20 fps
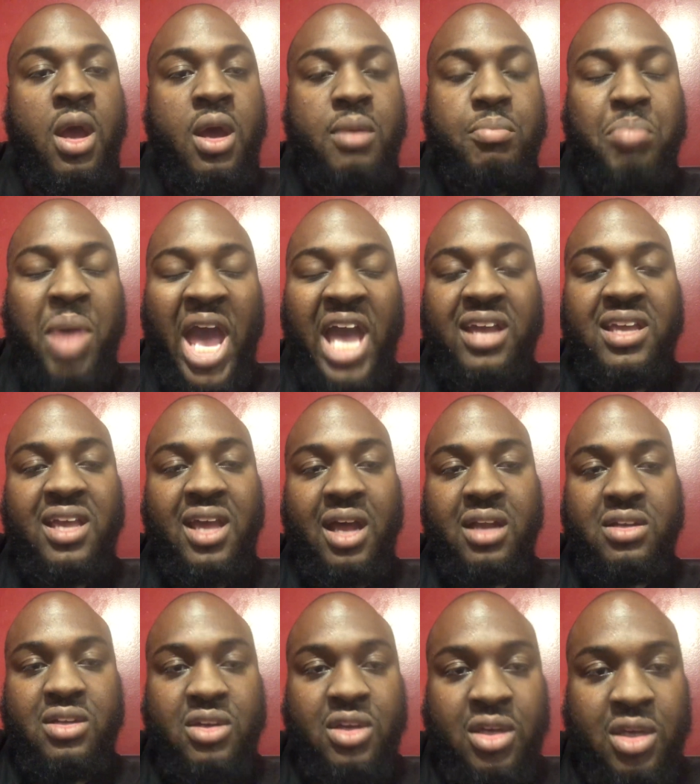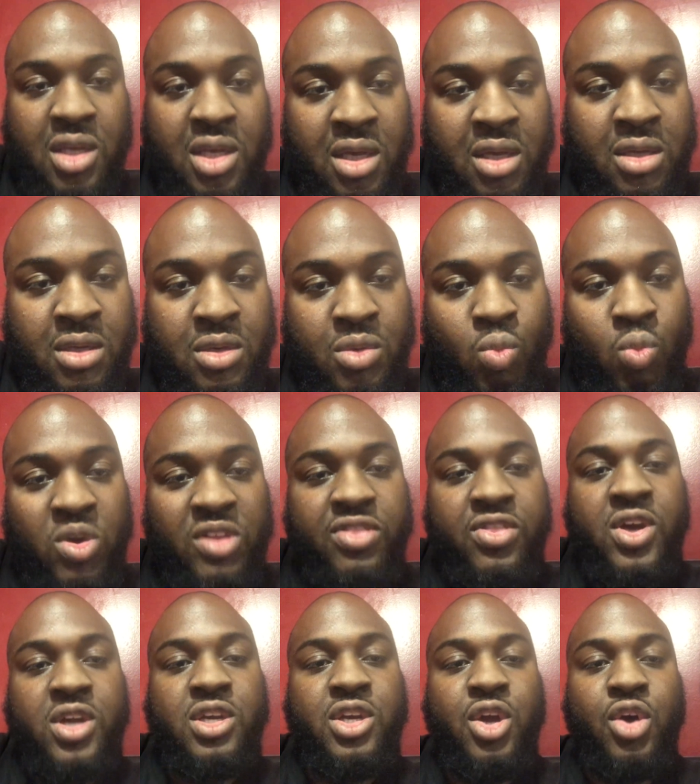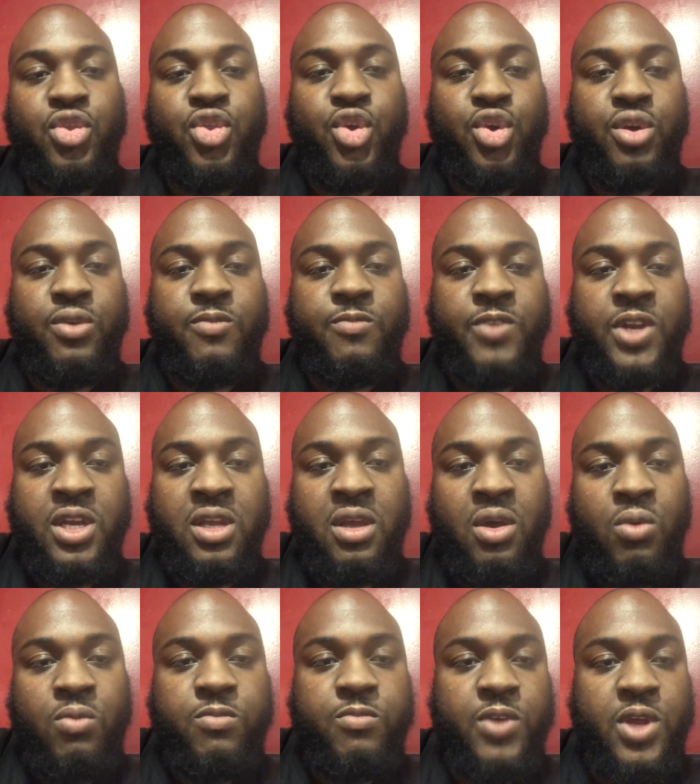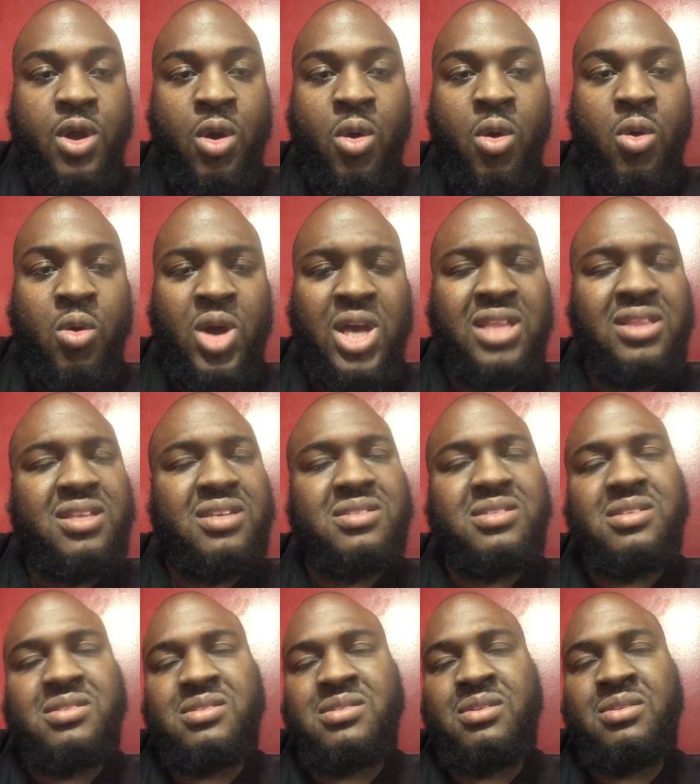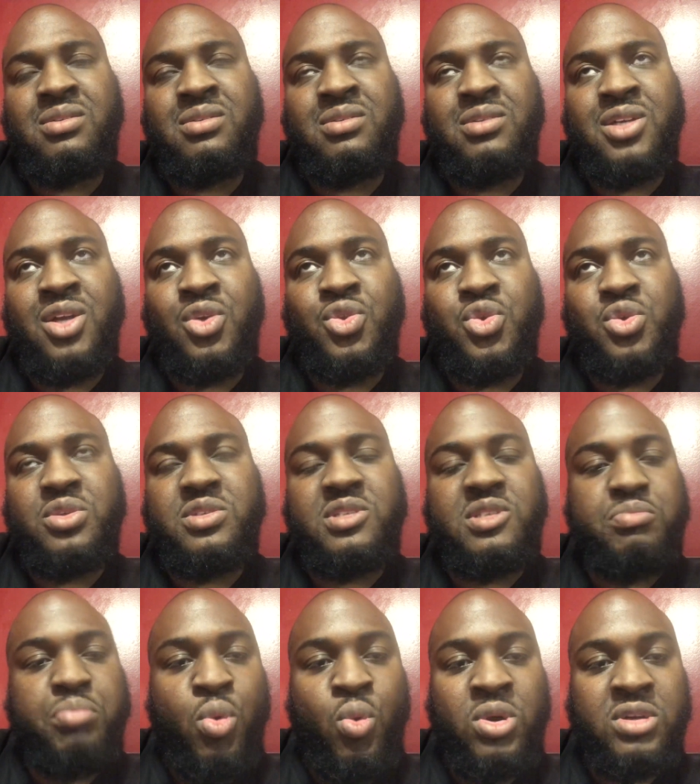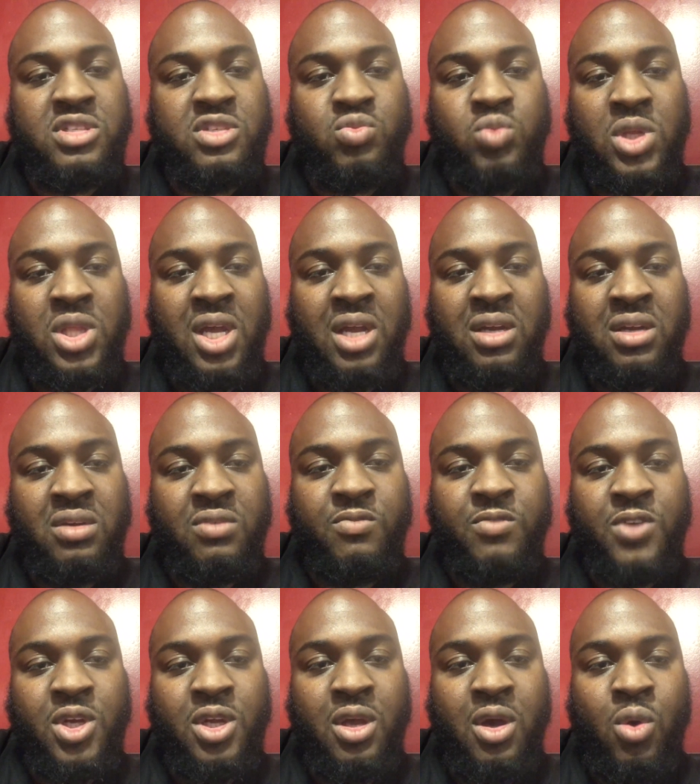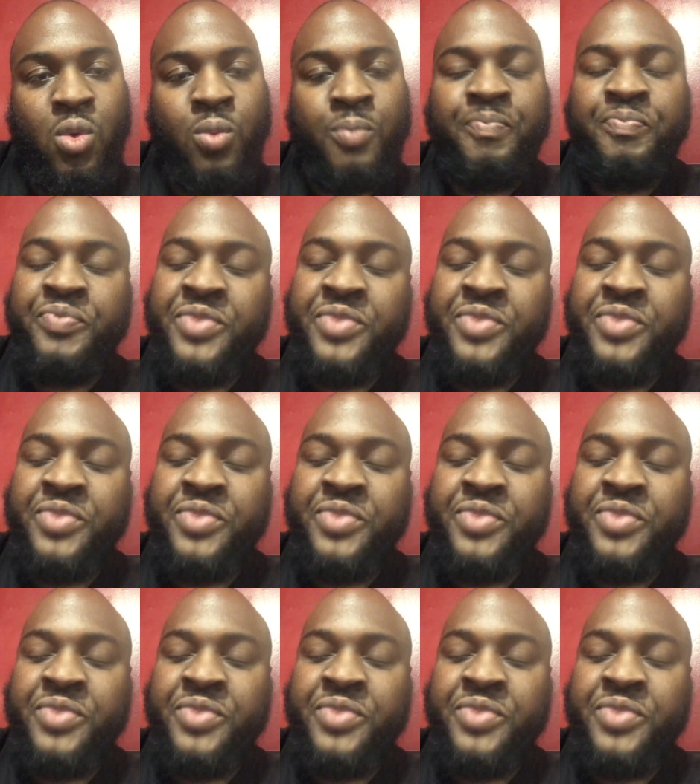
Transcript: Back at it again with another video for y'all, and this is another sports-related video.